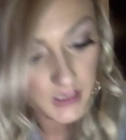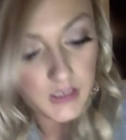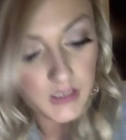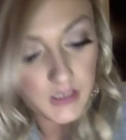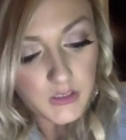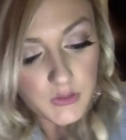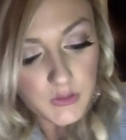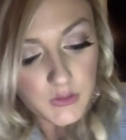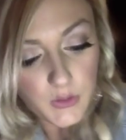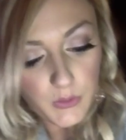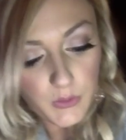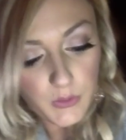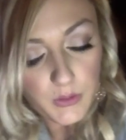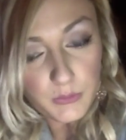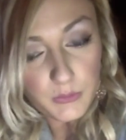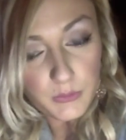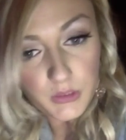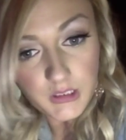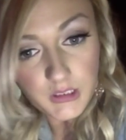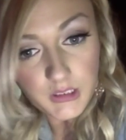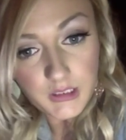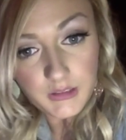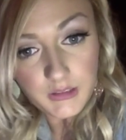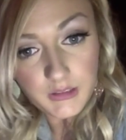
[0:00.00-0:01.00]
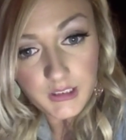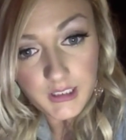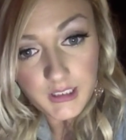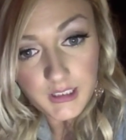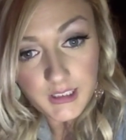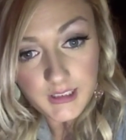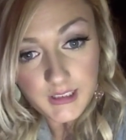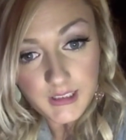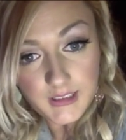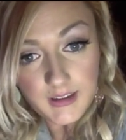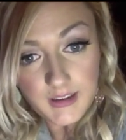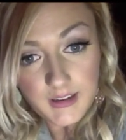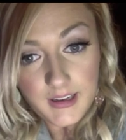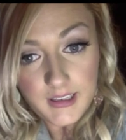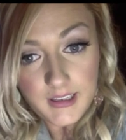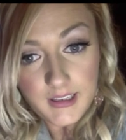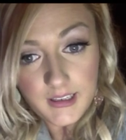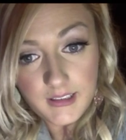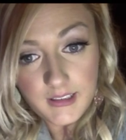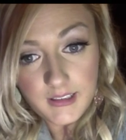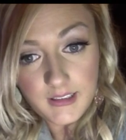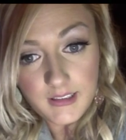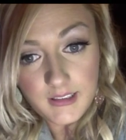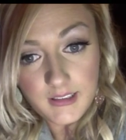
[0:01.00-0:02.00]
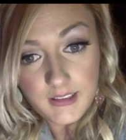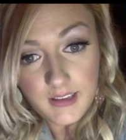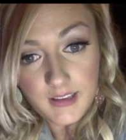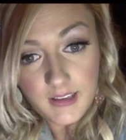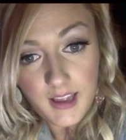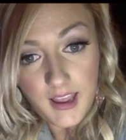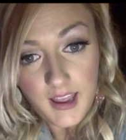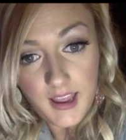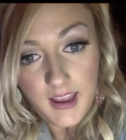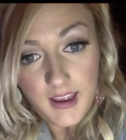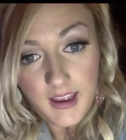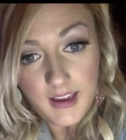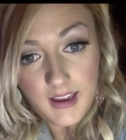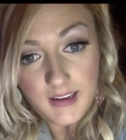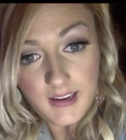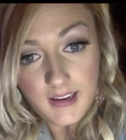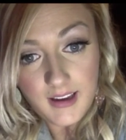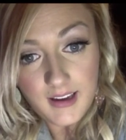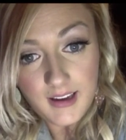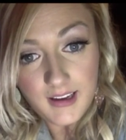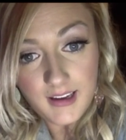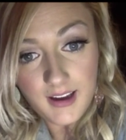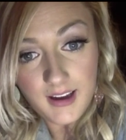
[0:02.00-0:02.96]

So I'm really, really excited and I